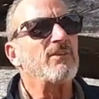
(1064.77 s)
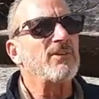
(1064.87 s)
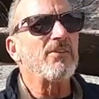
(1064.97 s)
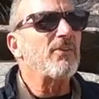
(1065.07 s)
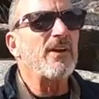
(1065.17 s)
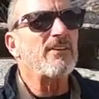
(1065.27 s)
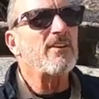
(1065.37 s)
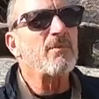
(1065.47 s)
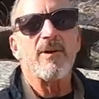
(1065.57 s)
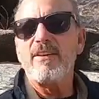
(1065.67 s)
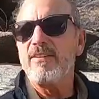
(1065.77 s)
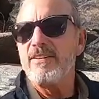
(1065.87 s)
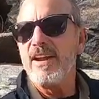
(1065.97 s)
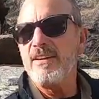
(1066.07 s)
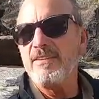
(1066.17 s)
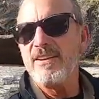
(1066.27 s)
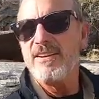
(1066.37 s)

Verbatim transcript: Would you forget this place, James?